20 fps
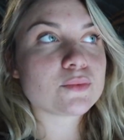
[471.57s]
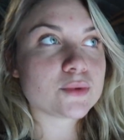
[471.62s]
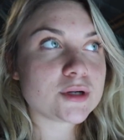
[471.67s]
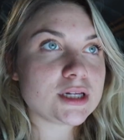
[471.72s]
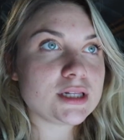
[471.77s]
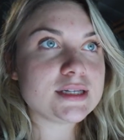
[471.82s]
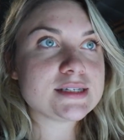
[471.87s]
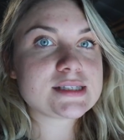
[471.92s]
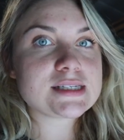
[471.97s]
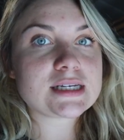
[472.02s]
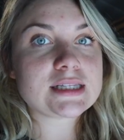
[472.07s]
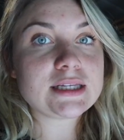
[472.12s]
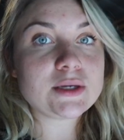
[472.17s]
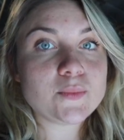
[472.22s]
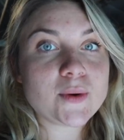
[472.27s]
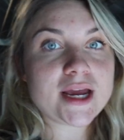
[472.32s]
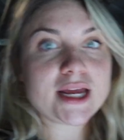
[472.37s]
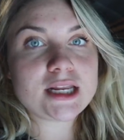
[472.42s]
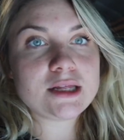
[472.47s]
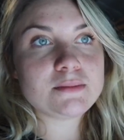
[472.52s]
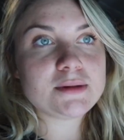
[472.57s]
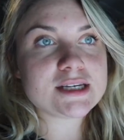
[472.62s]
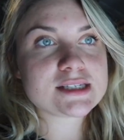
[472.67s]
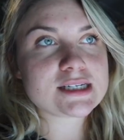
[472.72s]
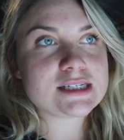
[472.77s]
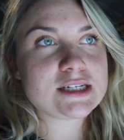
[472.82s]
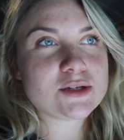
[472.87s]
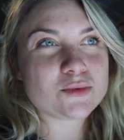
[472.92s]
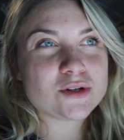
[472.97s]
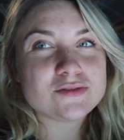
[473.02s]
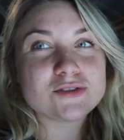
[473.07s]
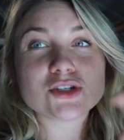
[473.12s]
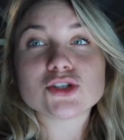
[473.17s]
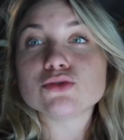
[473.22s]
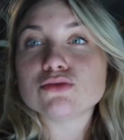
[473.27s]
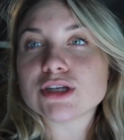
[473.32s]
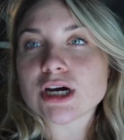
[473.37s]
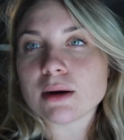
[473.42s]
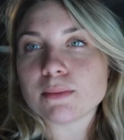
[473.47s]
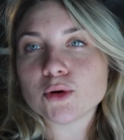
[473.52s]
realistically waiting because I didn't have to
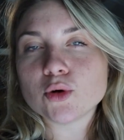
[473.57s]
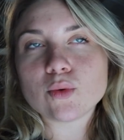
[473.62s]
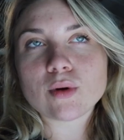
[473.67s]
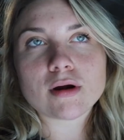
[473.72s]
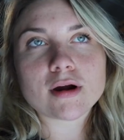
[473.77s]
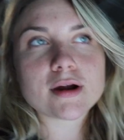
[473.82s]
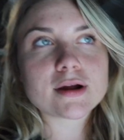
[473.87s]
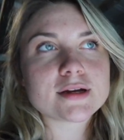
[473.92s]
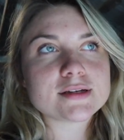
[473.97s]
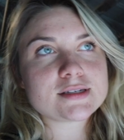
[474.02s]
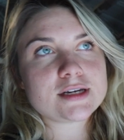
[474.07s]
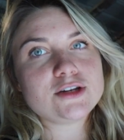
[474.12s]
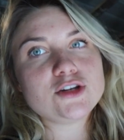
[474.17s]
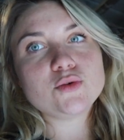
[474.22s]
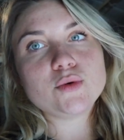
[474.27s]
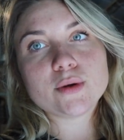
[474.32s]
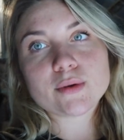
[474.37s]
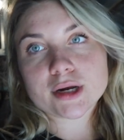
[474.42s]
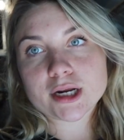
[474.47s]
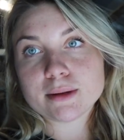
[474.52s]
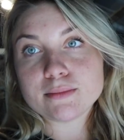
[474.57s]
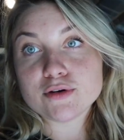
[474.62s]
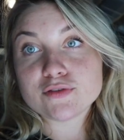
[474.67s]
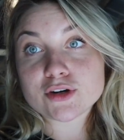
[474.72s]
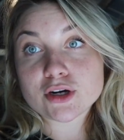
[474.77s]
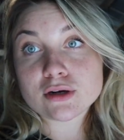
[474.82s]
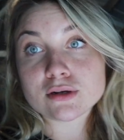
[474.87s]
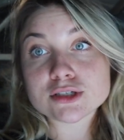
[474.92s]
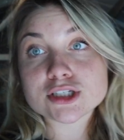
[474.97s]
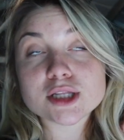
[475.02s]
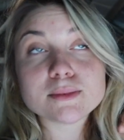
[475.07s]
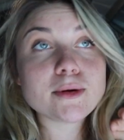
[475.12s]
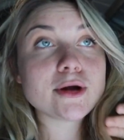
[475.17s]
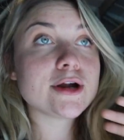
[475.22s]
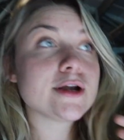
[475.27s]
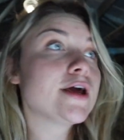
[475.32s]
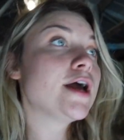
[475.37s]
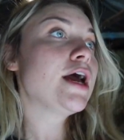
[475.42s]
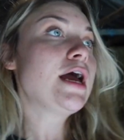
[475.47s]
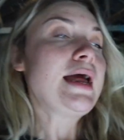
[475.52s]
do double work because I knew we were going to move it all into the
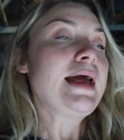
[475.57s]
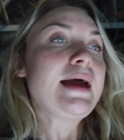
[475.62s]
barn.